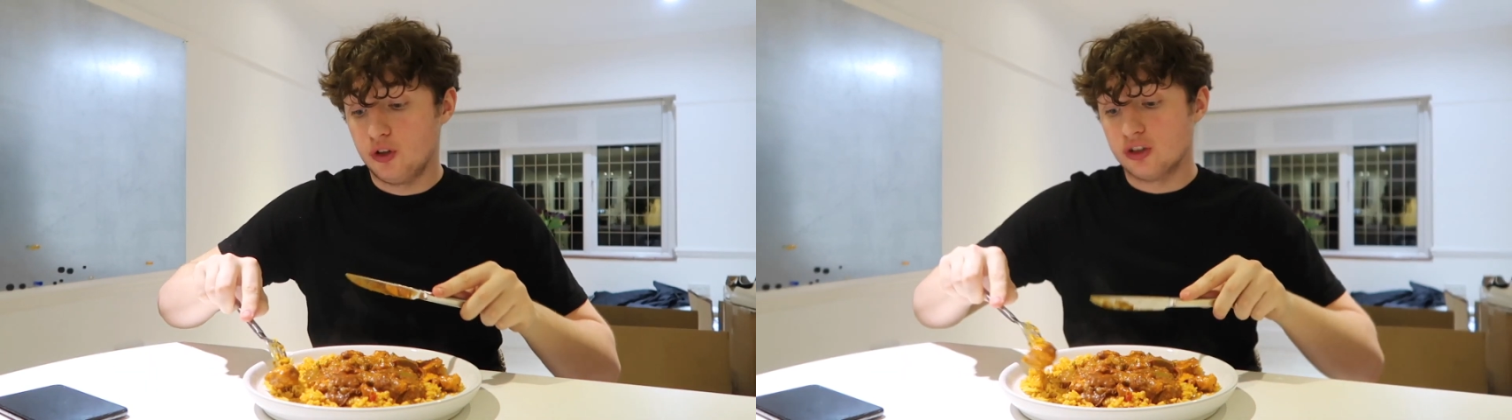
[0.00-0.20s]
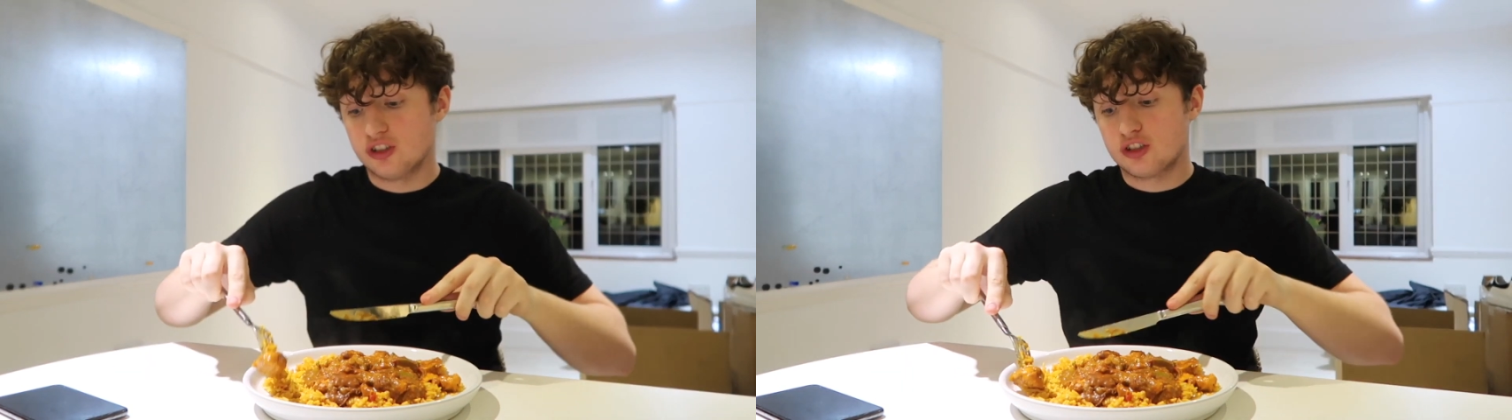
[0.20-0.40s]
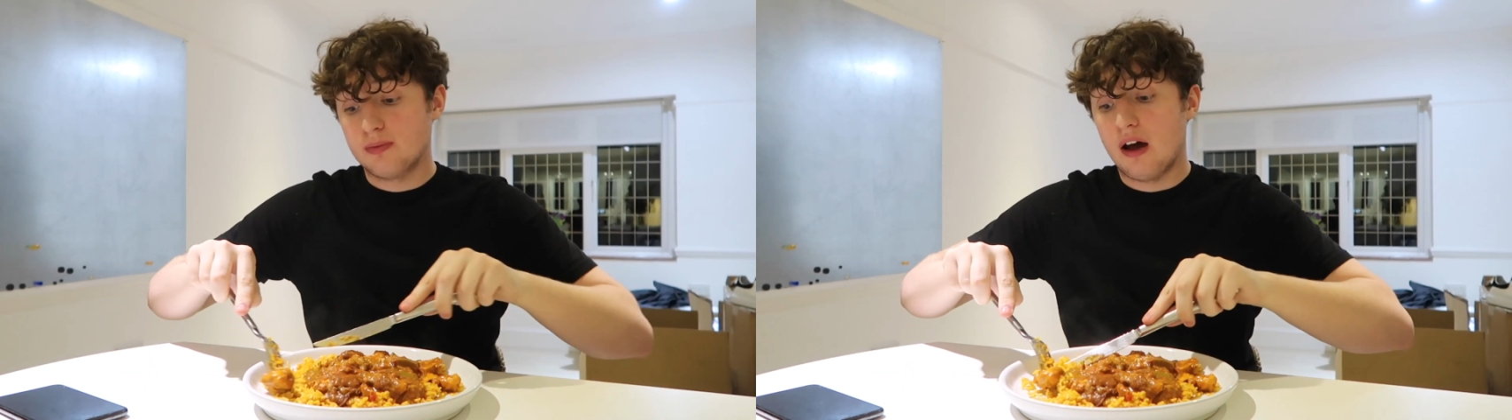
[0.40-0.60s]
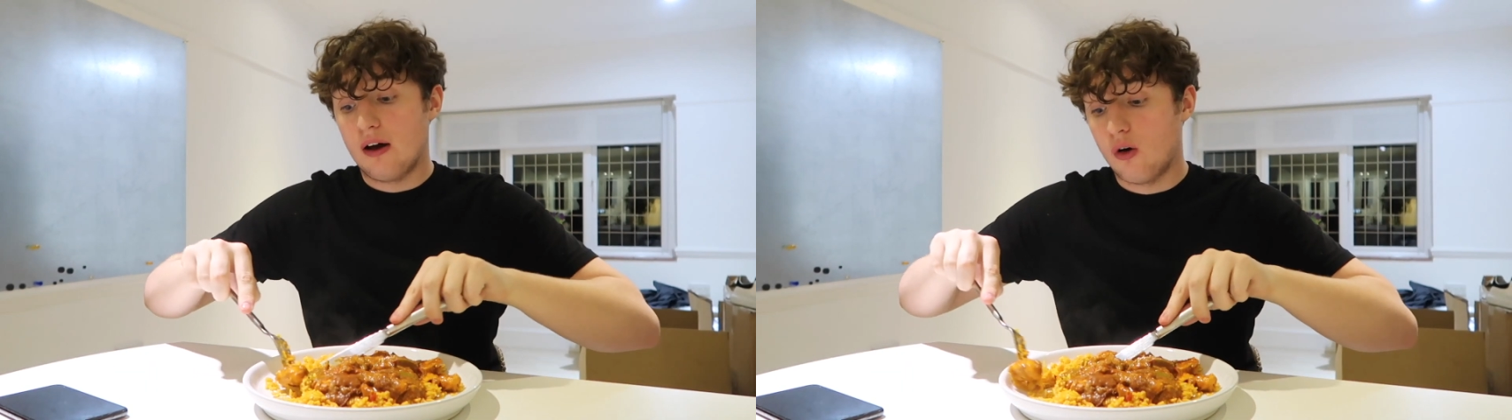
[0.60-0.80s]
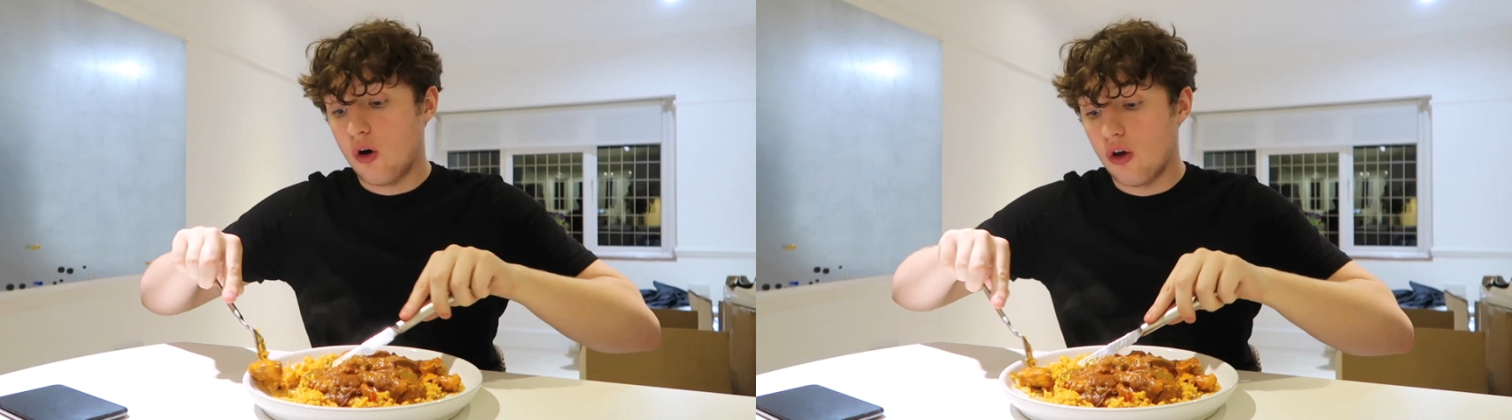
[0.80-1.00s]
you can smell
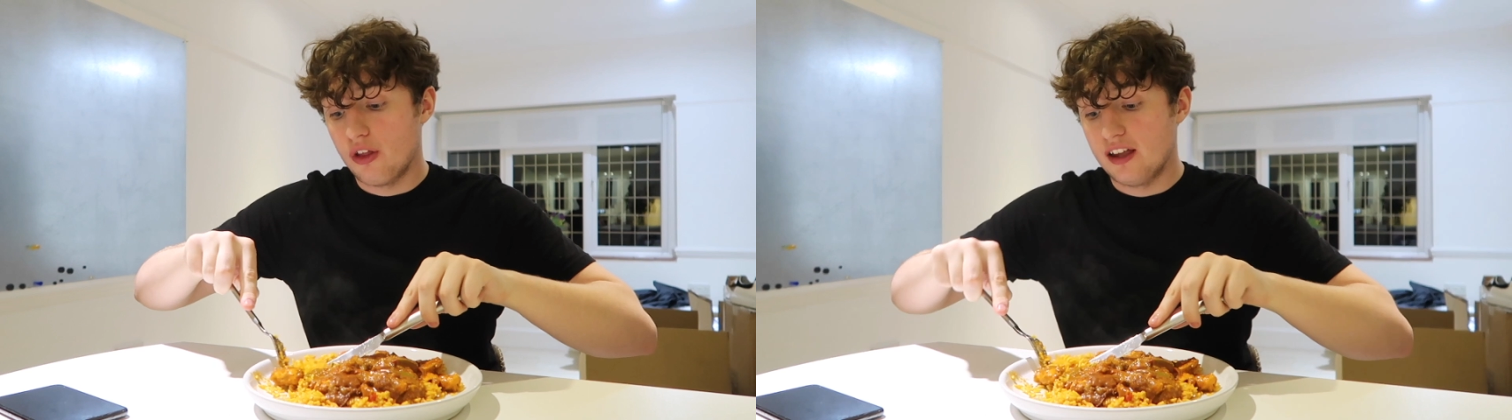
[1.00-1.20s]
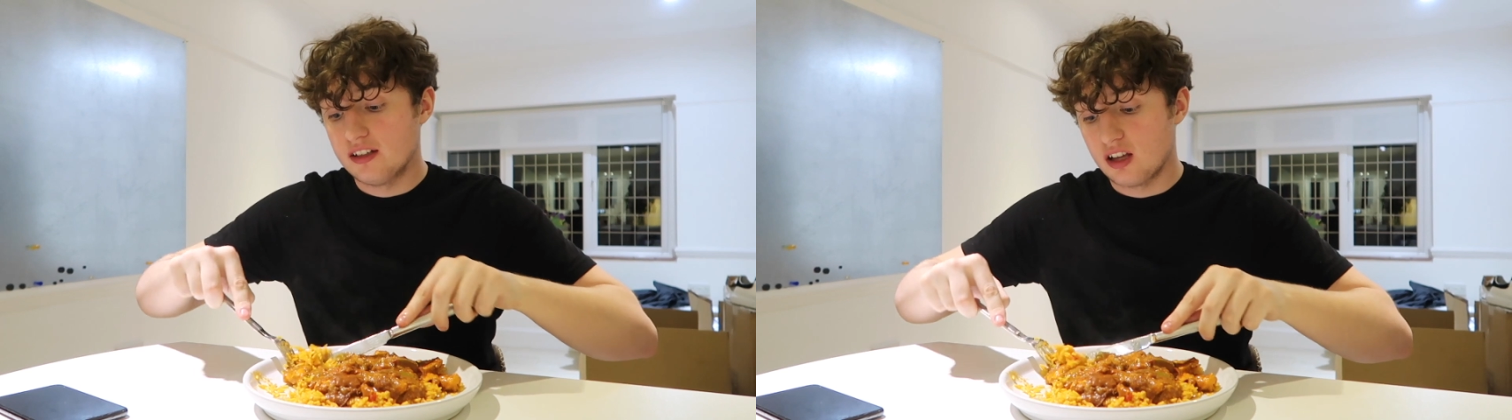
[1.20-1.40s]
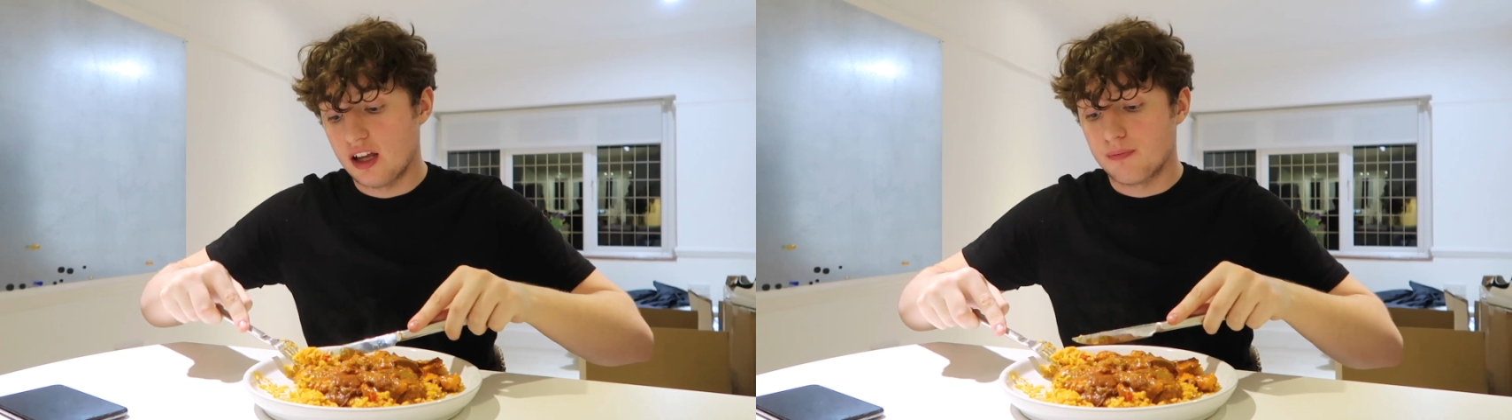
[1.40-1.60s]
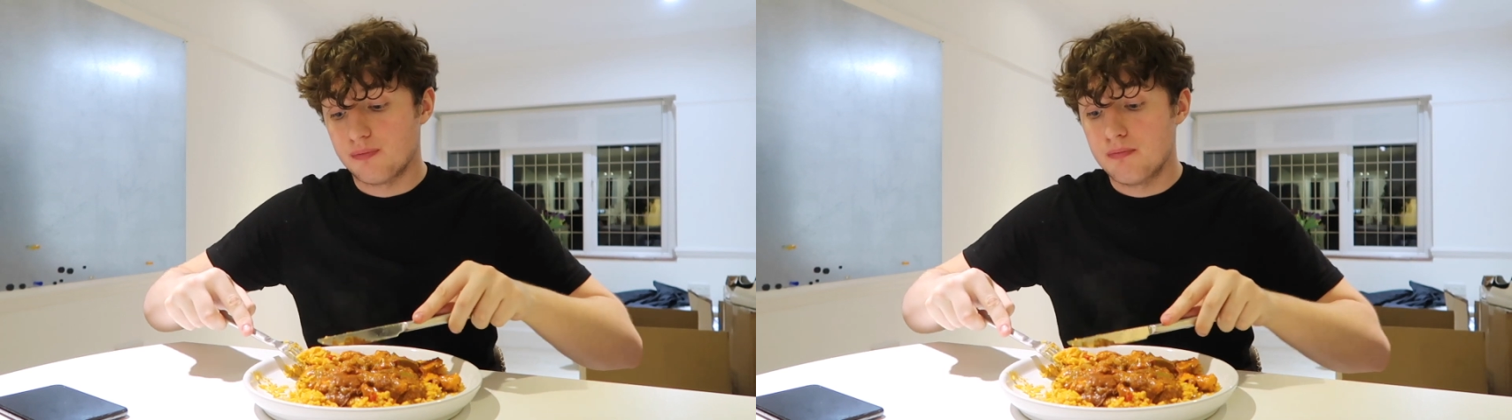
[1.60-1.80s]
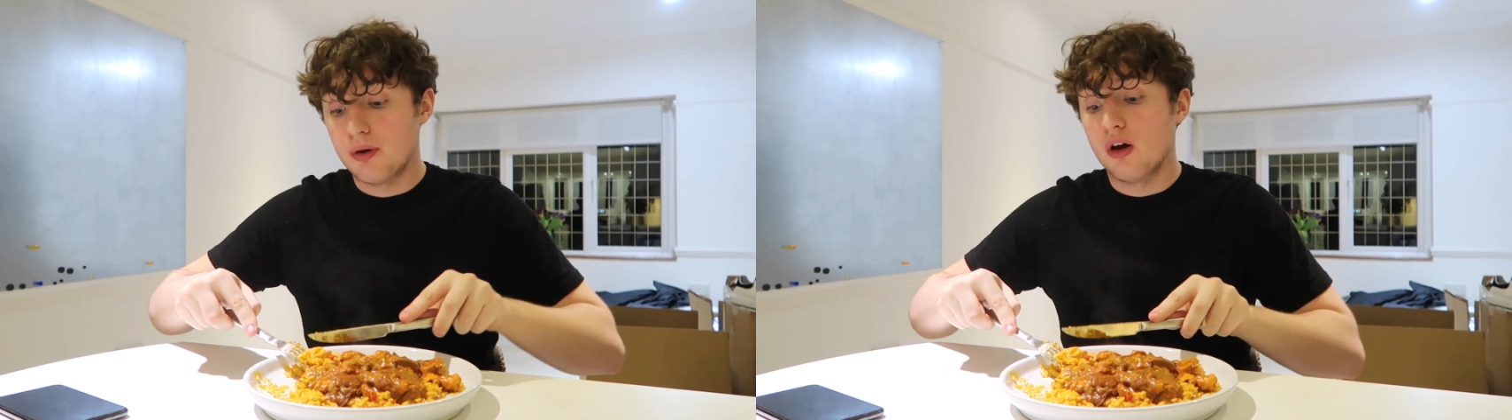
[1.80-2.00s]
how hot that is, like
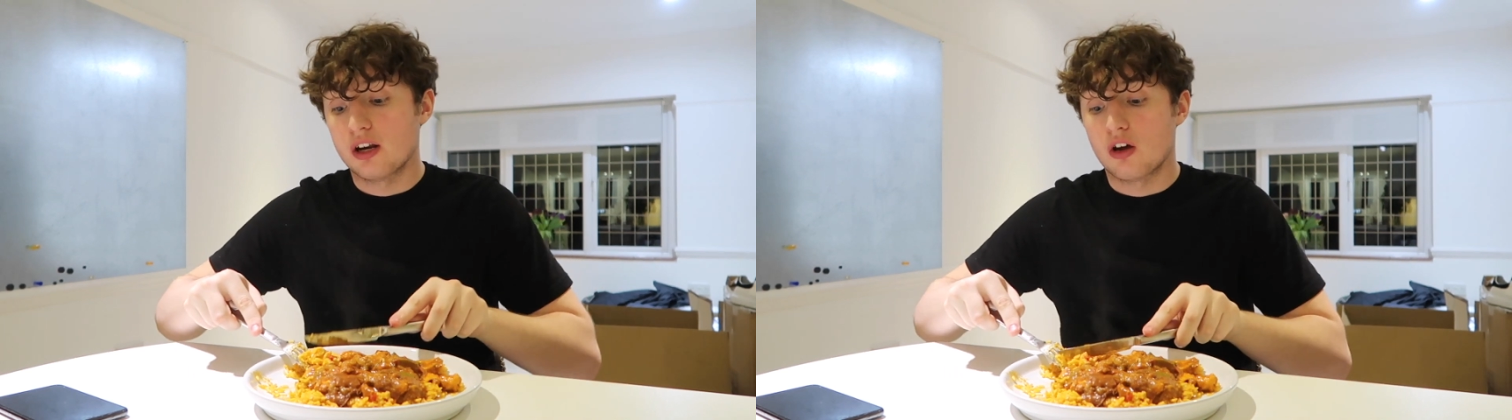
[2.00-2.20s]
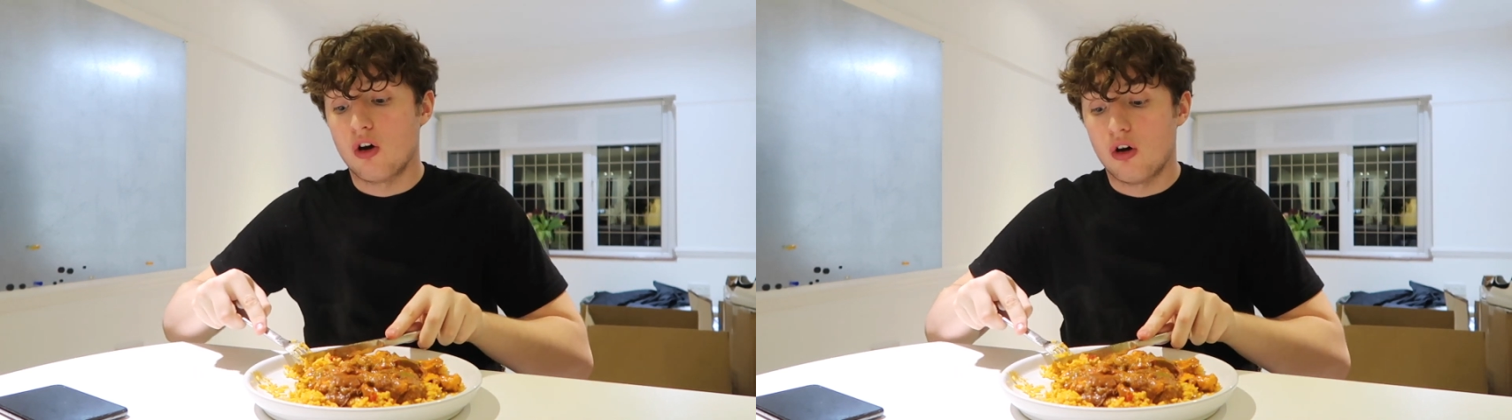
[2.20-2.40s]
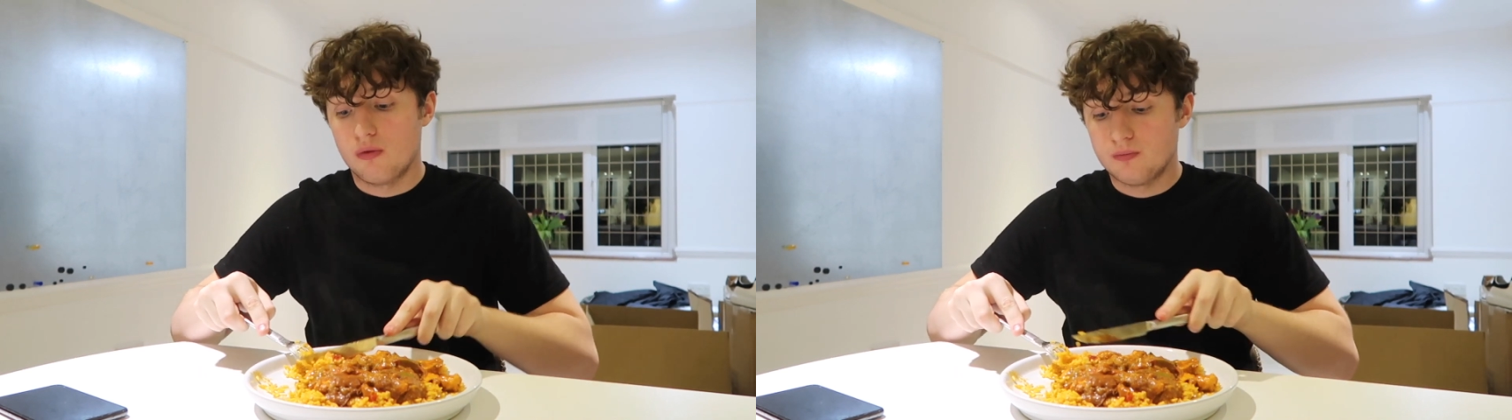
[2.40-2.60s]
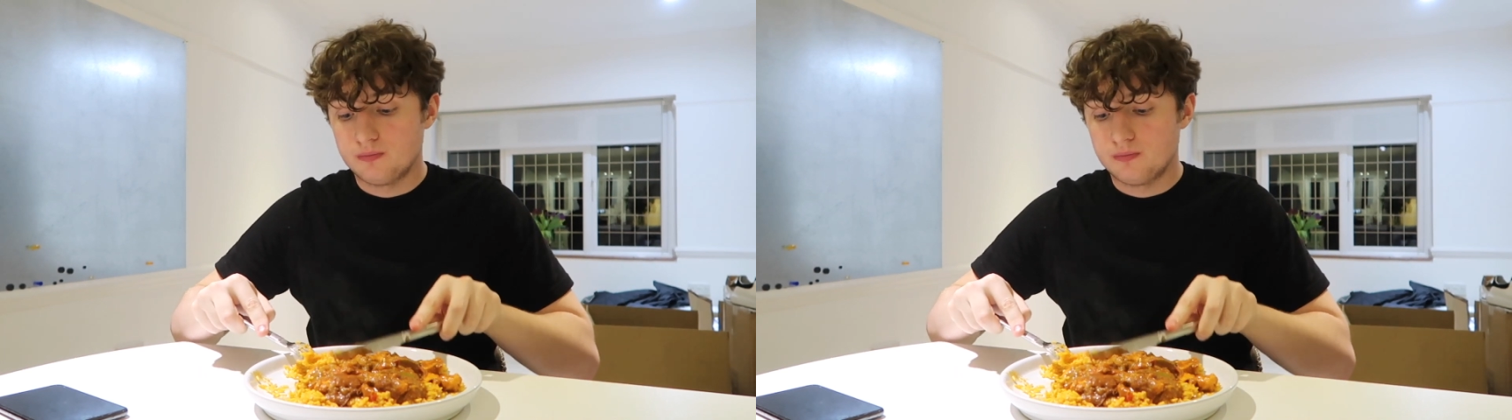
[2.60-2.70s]
burning hot.